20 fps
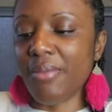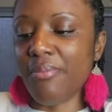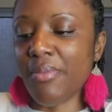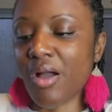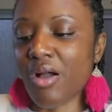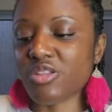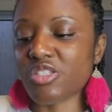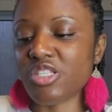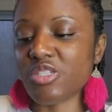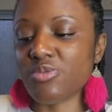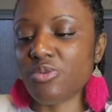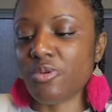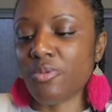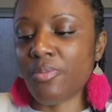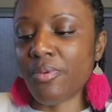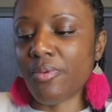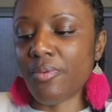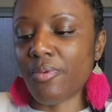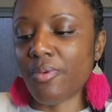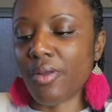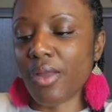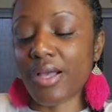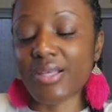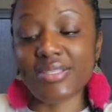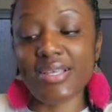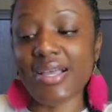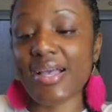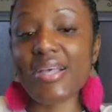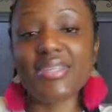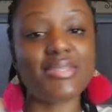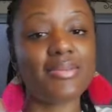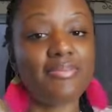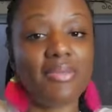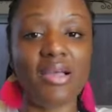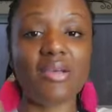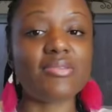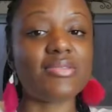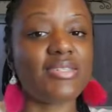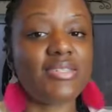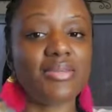Mountains, because I got some
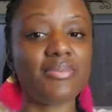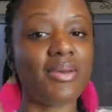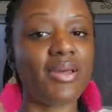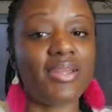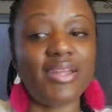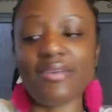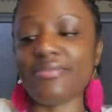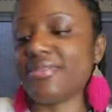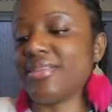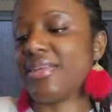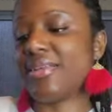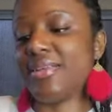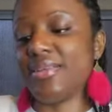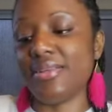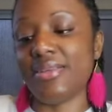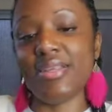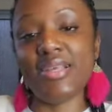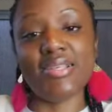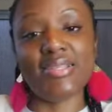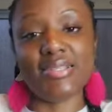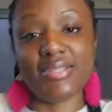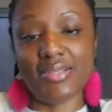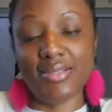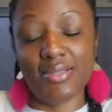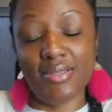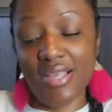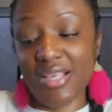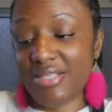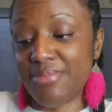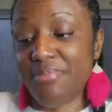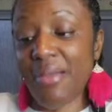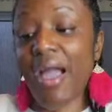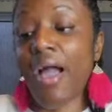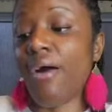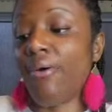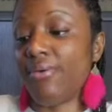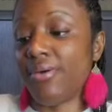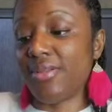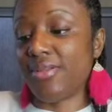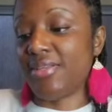mountains in my life that that's that's
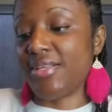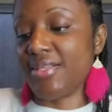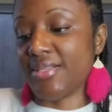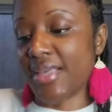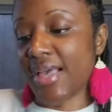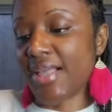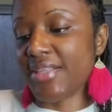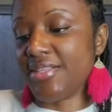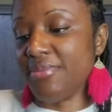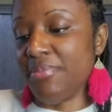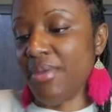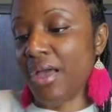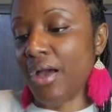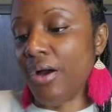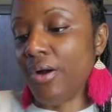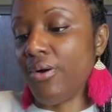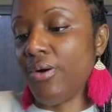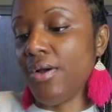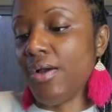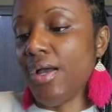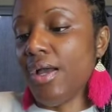bowing, that's got to bow.